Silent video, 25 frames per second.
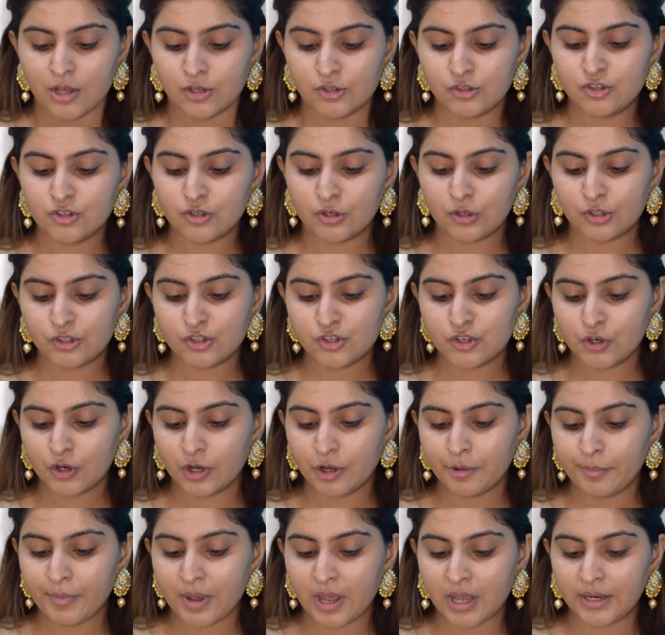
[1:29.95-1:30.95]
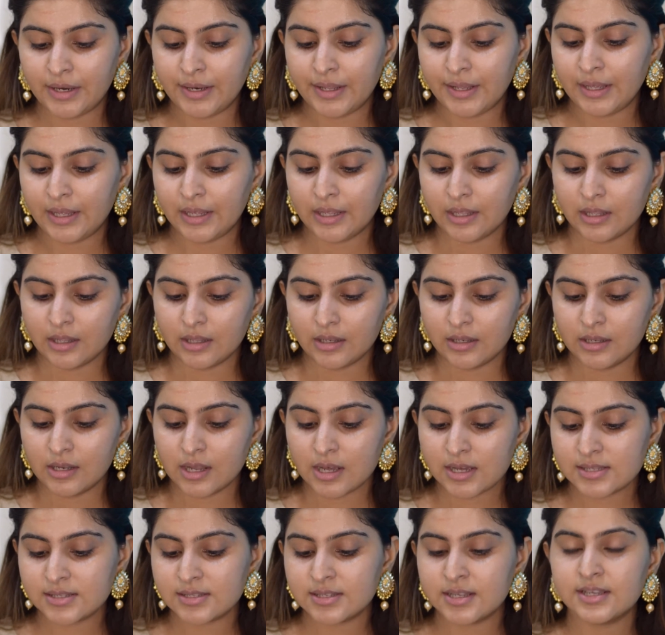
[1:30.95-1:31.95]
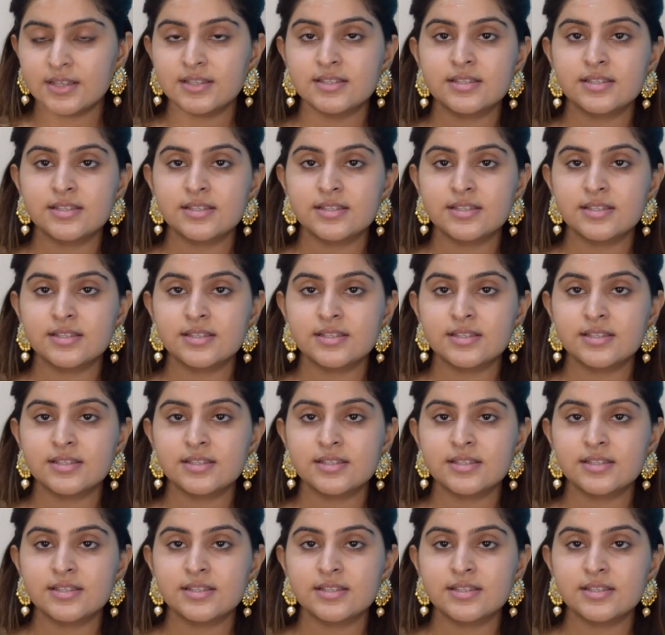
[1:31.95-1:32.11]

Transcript: Giorgio Armani Lasting